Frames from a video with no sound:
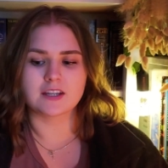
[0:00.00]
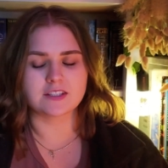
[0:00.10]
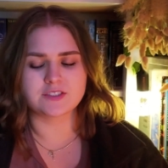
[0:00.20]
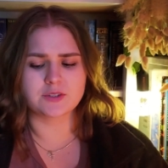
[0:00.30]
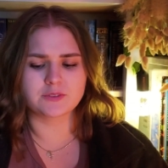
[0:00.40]
I
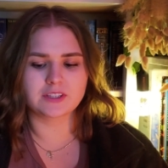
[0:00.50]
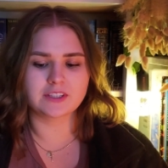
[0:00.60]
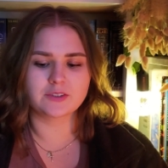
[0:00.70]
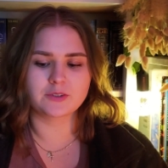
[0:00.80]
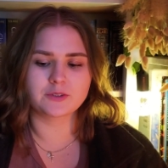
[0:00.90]
don't really
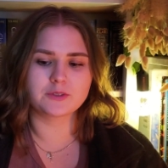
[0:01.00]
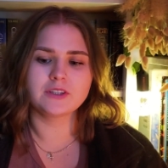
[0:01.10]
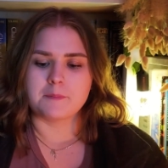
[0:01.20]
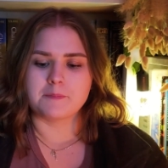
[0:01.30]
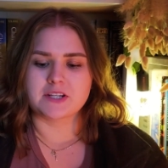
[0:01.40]
know
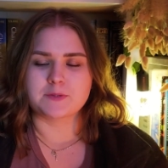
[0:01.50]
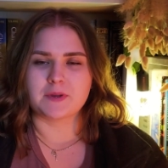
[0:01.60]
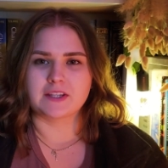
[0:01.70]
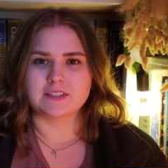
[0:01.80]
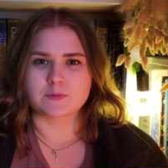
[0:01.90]
much
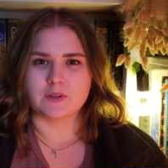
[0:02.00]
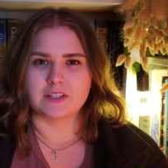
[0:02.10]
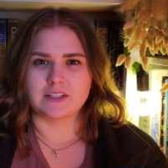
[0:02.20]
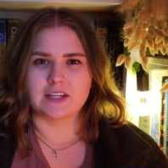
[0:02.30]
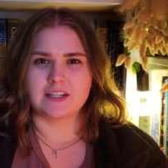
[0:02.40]
about this
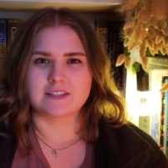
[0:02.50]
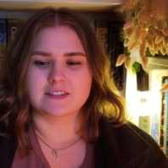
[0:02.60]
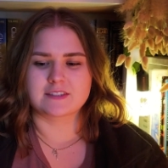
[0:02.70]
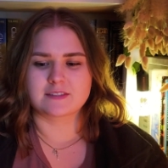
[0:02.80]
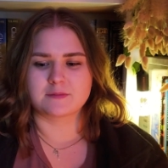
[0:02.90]
one.
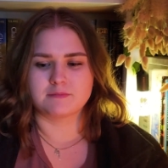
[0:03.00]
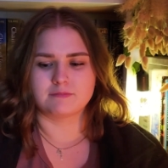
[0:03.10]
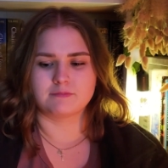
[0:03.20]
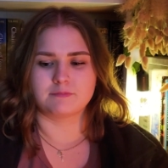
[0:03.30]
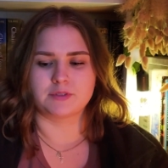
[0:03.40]
It's
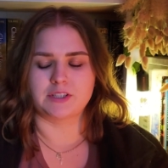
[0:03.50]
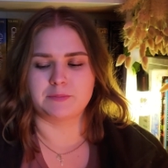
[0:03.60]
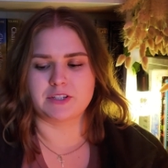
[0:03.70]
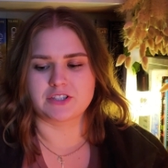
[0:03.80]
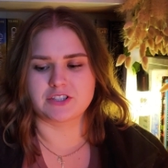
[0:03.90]
pretty
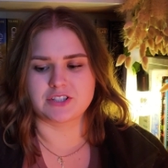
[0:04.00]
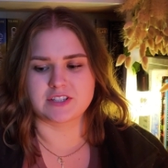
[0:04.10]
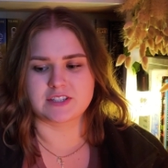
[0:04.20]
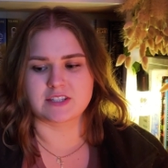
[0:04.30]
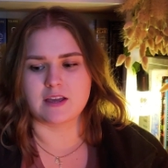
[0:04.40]
much
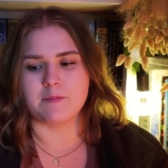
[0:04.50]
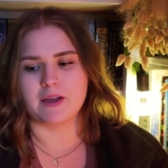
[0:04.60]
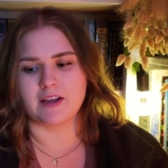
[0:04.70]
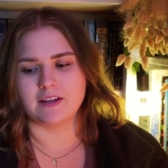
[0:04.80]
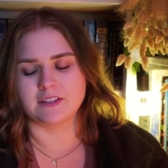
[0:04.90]
just
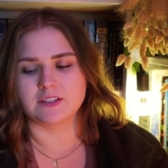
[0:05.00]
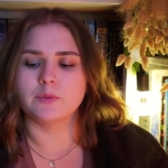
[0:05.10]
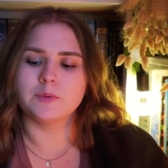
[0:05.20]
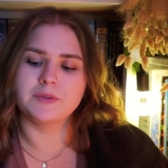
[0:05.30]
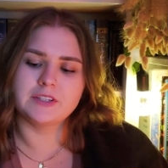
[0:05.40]
about a
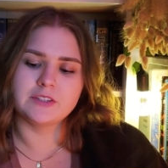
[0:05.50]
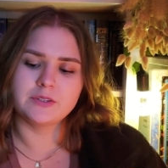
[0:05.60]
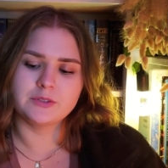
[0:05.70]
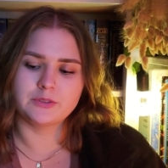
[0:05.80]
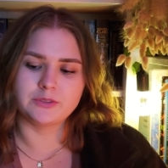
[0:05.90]
woman
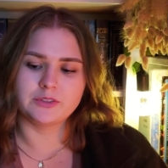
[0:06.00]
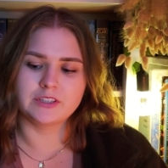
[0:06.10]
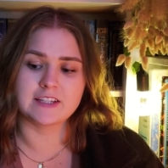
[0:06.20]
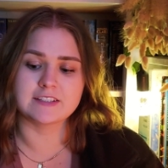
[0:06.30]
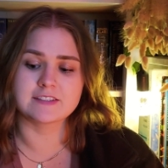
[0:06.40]
who
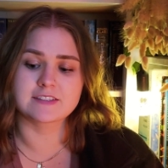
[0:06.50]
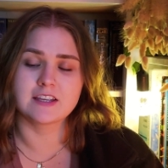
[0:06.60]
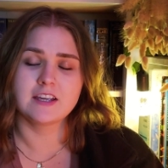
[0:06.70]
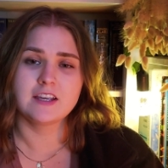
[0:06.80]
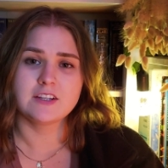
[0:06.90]
is
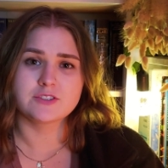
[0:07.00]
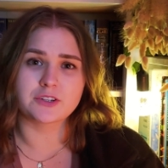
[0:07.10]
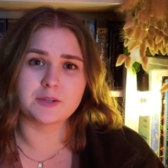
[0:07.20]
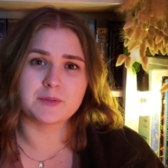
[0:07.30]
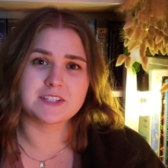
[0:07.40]

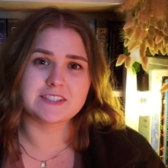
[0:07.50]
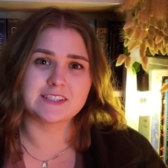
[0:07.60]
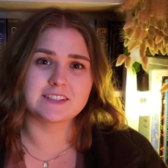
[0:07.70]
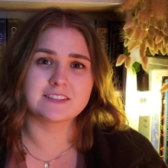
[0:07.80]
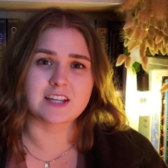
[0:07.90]

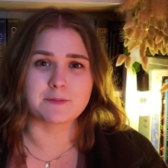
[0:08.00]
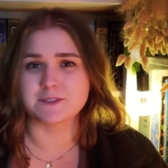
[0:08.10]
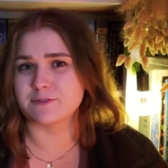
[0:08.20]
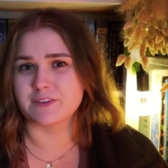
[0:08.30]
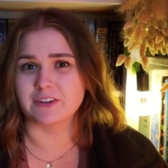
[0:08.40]
documenting types
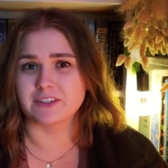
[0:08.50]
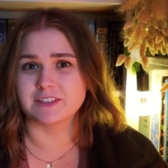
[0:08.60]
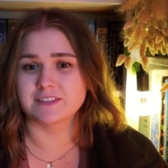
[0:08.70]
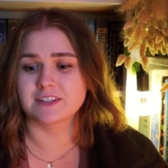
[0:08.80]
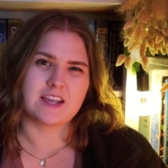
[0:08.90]
of
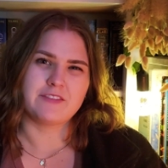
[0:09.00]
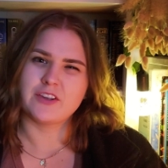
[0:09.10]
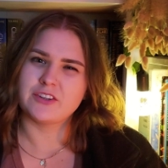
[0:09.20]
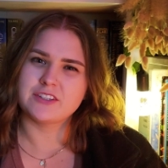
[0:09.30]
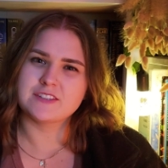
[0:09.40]
fairies. I've
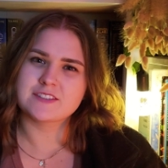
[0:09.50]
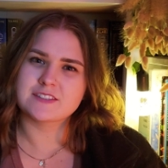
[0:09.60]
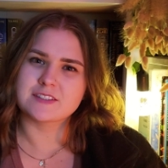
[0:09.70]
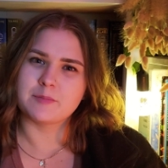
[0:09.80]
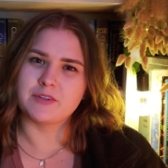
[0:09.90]
heard
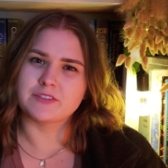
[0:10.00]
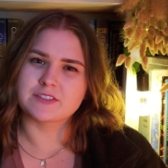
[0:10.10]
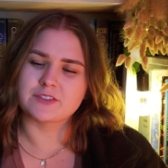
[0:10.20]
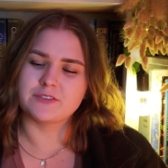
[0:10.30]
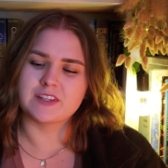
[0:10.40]
it's a bit of a
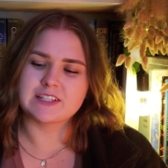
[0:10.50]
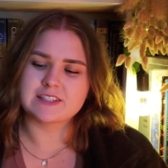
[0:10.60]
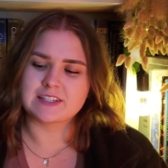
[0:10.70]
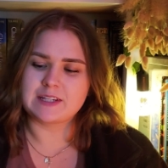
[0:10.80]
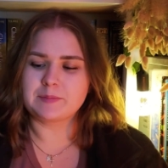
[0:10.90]
slow
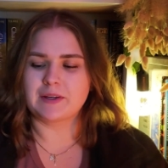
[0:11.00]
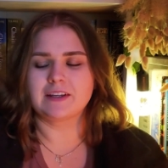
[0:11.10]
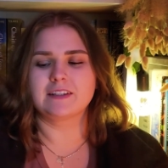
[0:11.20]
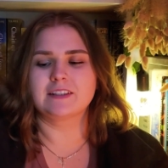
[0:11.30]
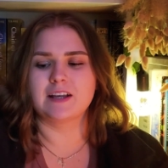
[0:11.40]
fantasy, but
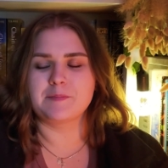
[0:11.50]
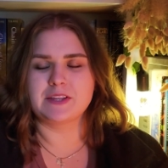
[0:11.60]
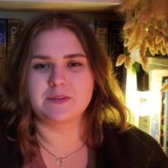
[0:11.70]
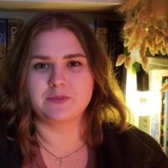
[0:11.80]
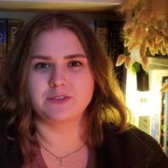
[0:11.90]
I'm in
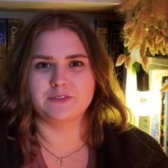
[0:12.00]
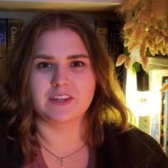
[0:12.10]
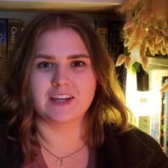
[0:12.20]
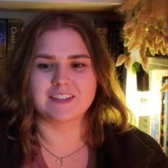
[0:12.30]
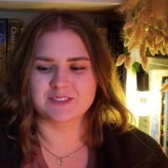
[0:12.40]
the mood for
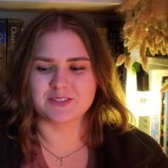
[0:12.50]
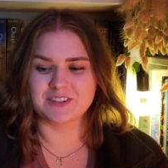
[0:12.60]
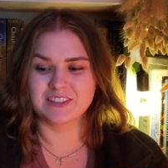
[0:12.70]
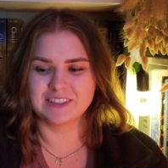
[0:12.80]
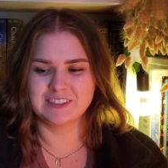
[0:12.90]
that, so
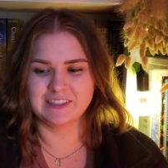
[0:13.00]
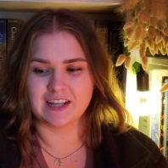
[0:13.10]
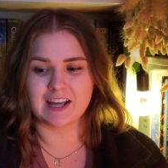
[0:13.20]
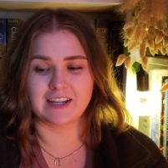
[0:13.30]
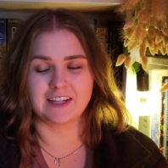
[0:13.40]

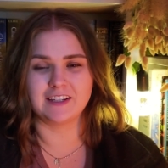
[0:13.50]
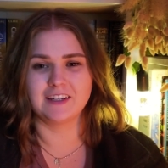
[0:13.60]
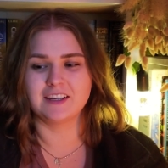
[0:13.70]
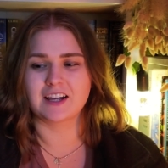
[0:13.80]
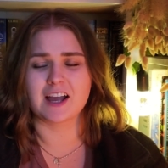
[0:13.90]
I
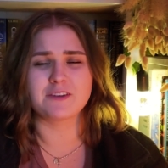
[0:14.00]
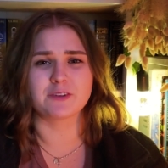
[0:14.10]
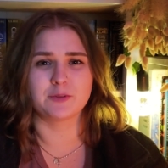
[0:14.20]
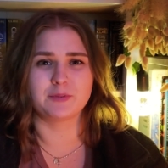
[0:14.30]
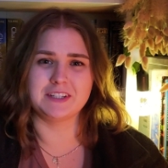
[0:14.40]
kind of
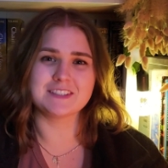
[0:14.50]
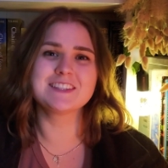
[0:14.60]
hope it is.